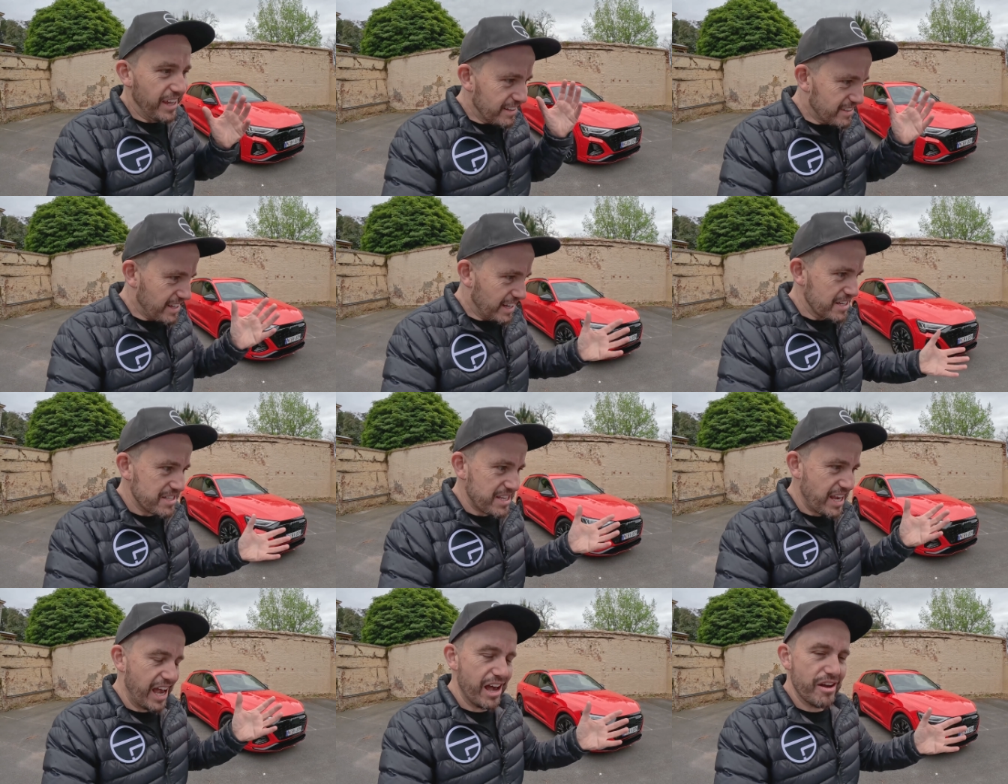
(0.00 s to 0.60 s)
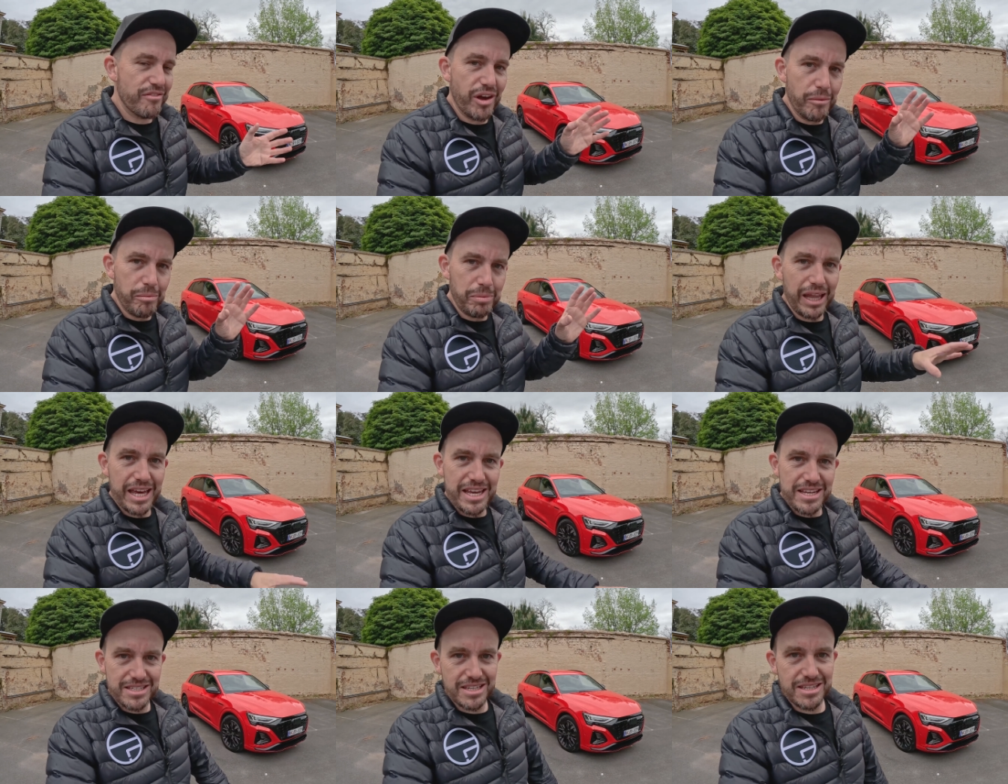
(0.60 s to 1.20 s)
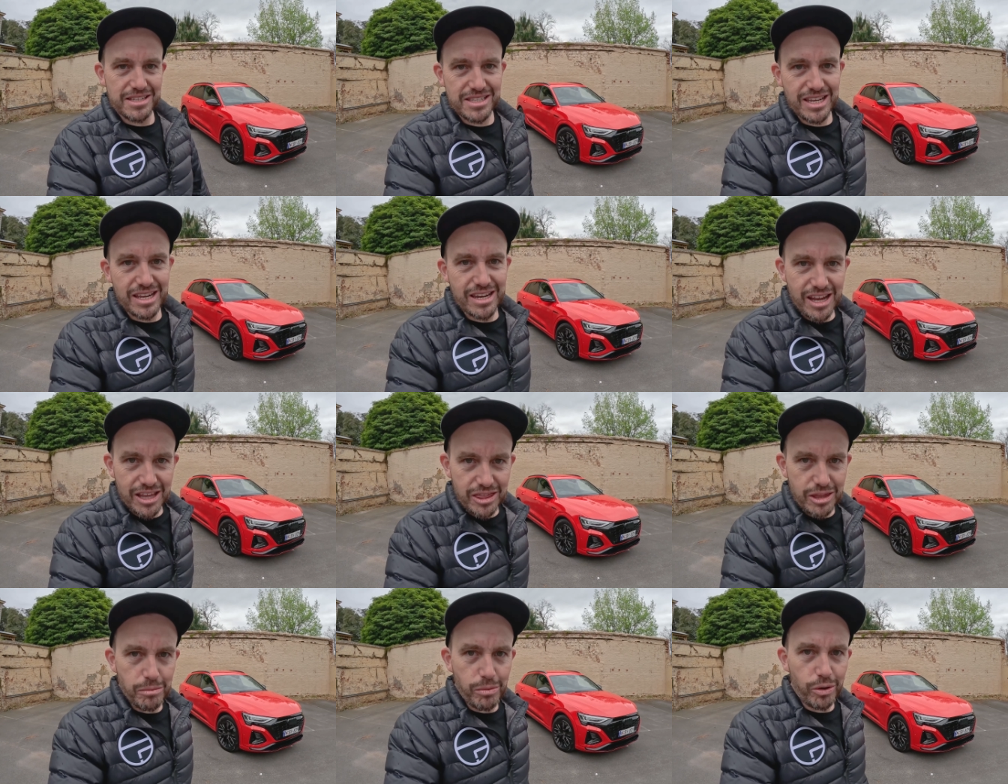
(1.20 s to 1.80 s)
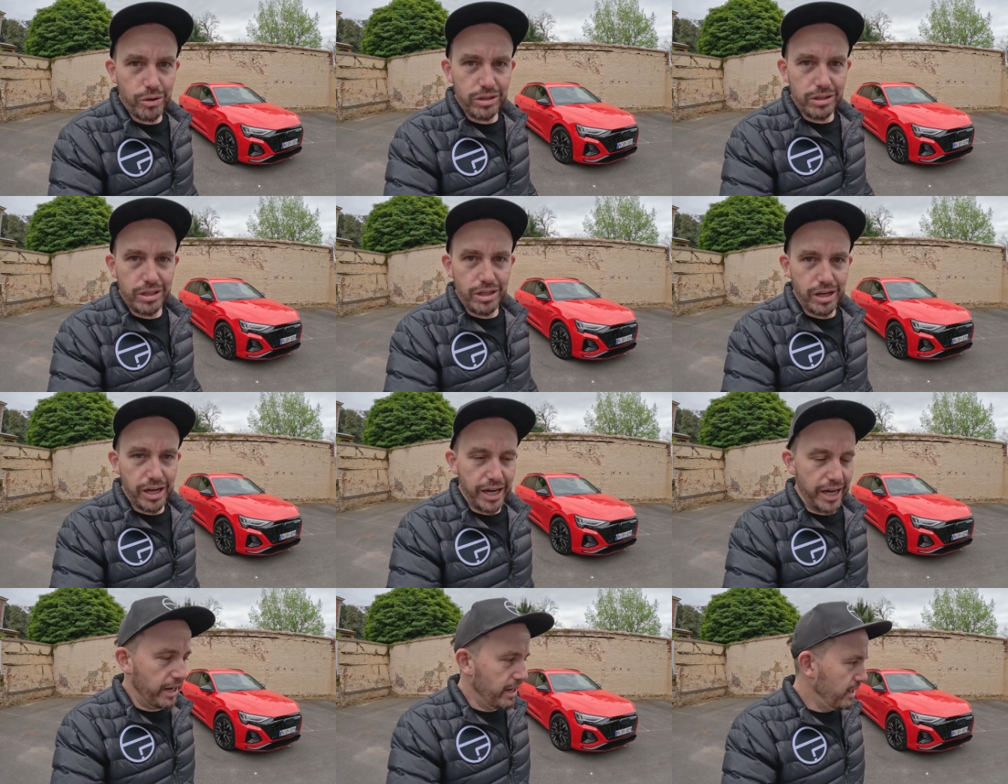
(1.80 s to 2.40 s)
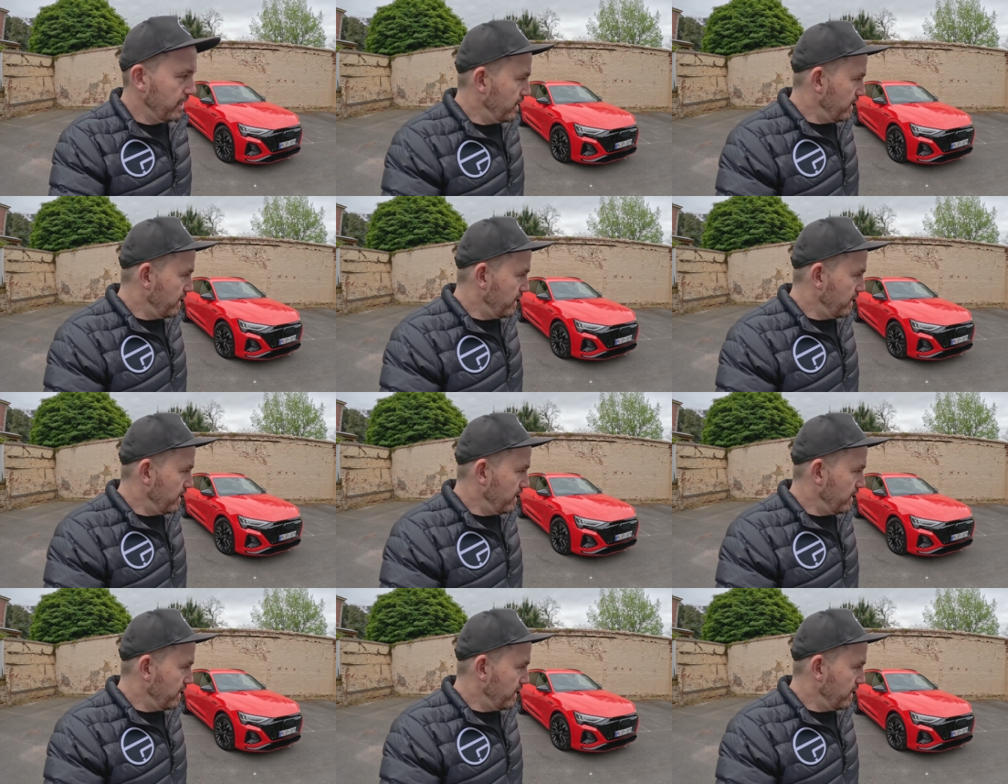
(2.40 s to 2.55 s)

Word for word: does have a place to sit in the model line.